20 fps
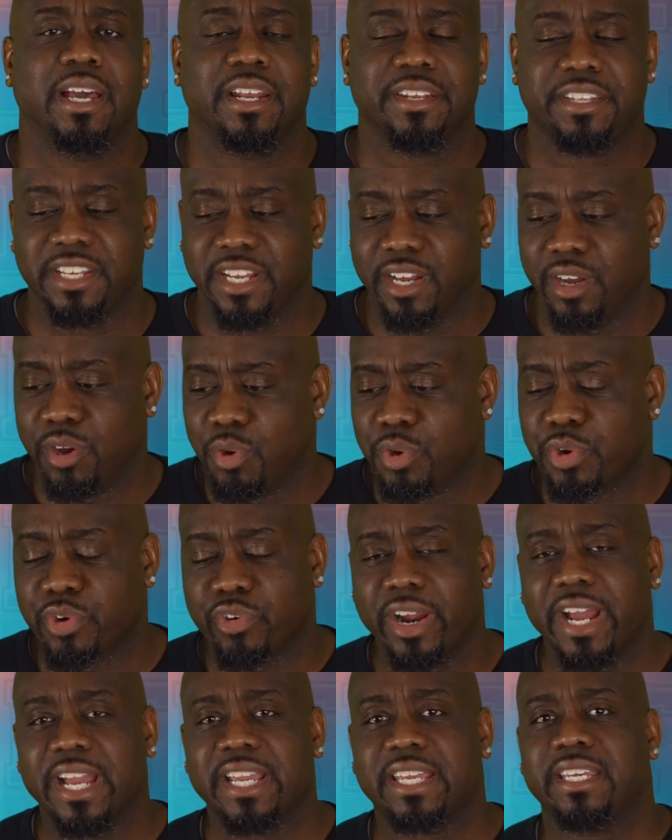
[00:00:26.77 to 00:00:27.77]
The
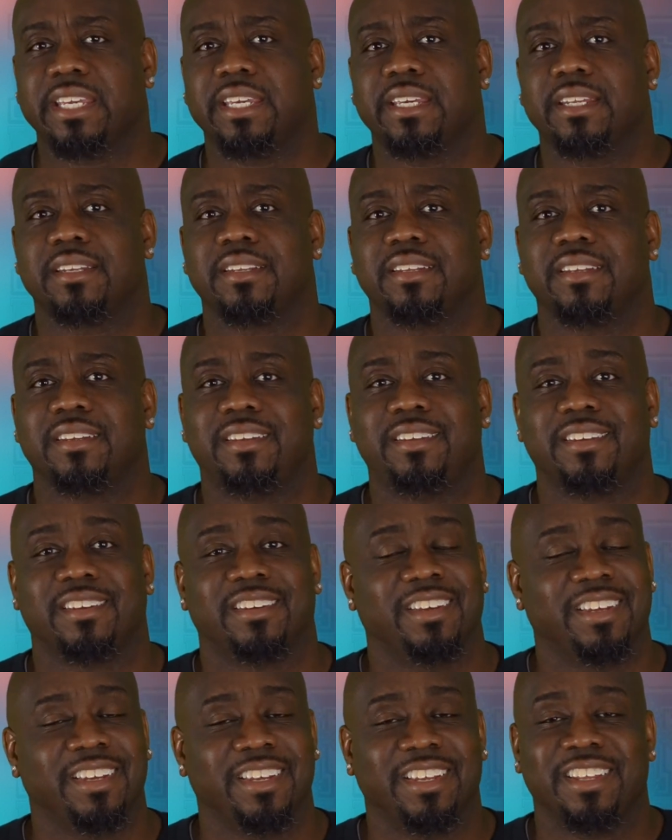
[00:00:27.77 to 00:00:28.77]
older I get,
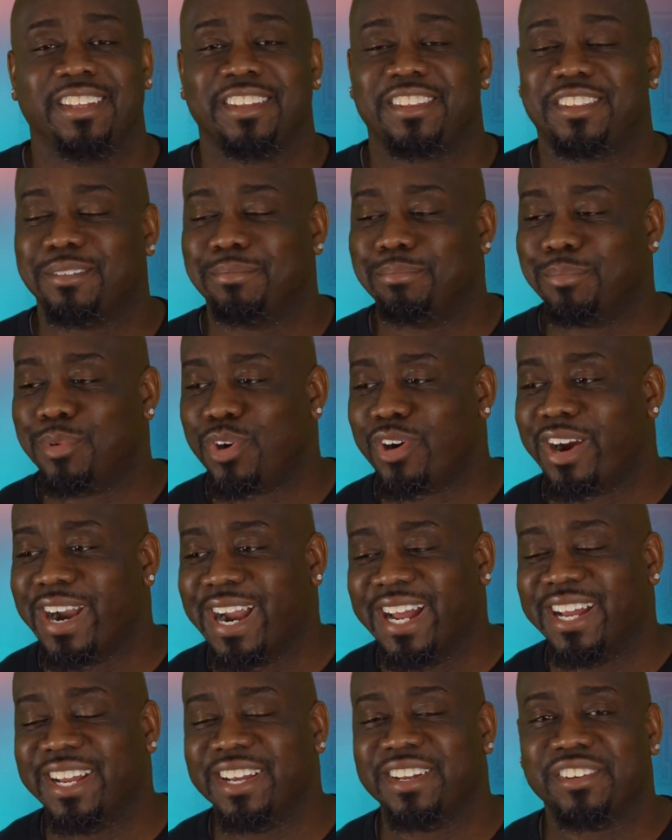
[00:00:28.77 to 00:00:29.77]
the more
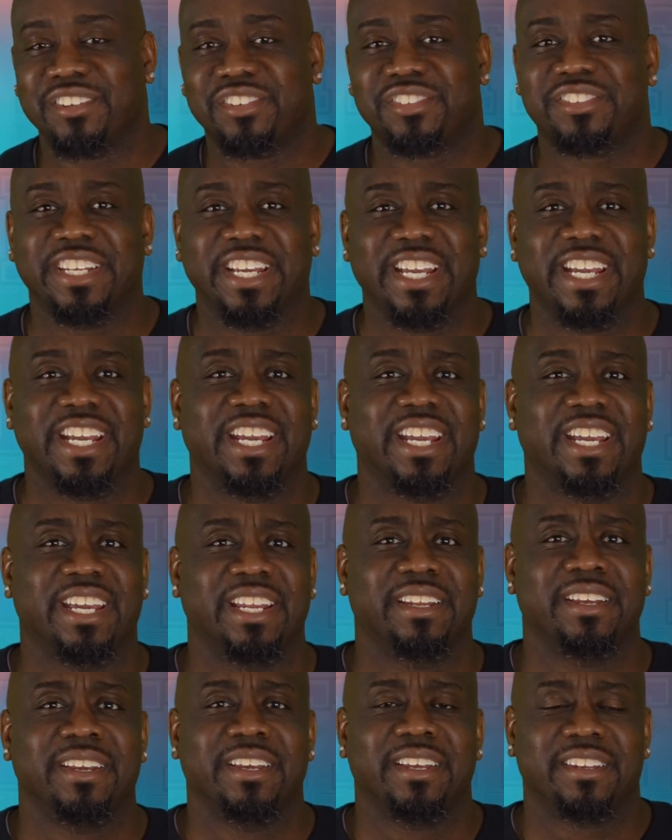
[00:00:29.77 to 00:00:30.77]
I
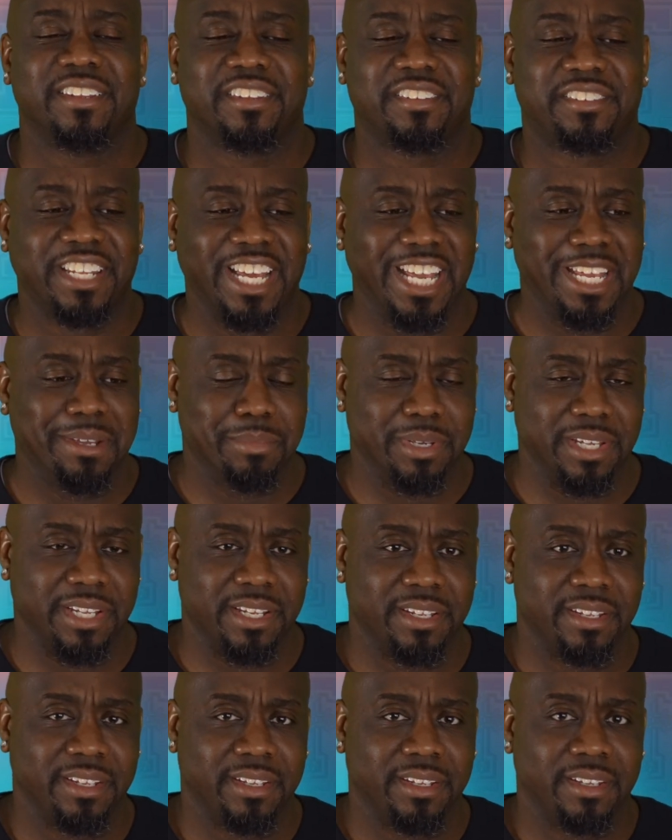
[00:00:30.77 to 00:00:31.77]
understand the statement,